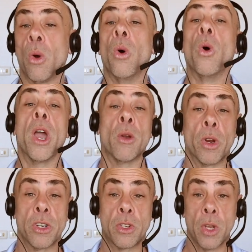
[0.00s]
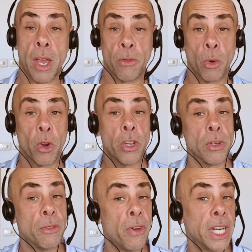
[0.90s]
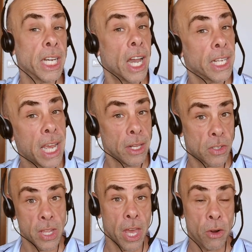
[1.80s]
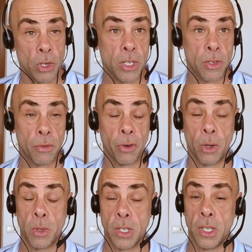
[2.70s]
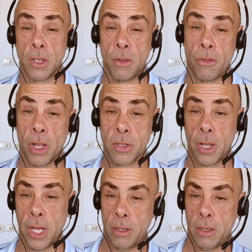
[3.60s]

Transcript: And where's everywhere you're defending against the energies or frequencies of the false light?